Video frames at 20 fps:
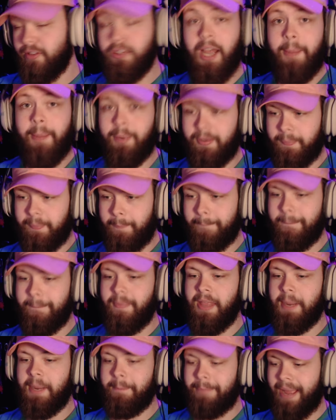dumber
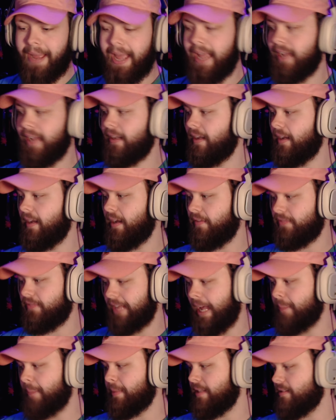than a bag of
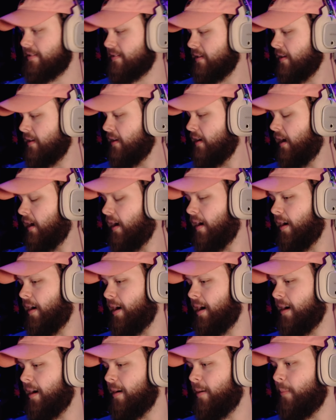napkins.
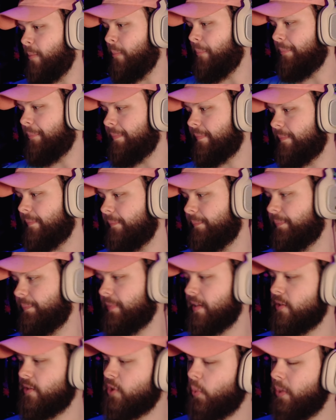
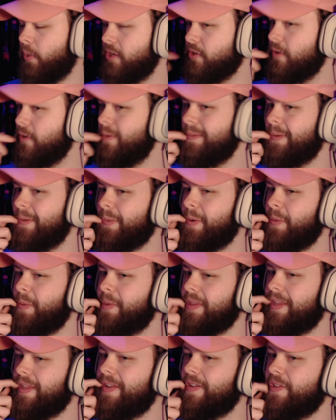So what does Newman want
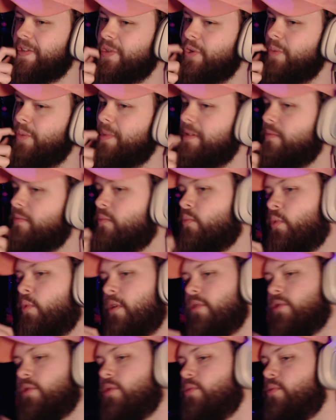with it? Does Newman
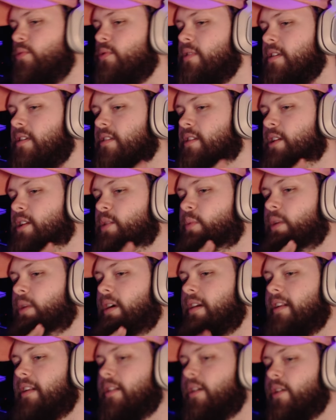want to continue
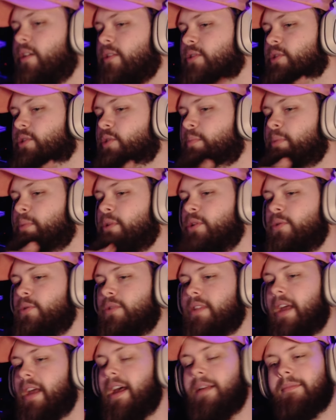on and also
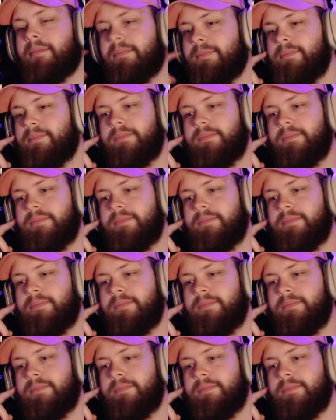produce that?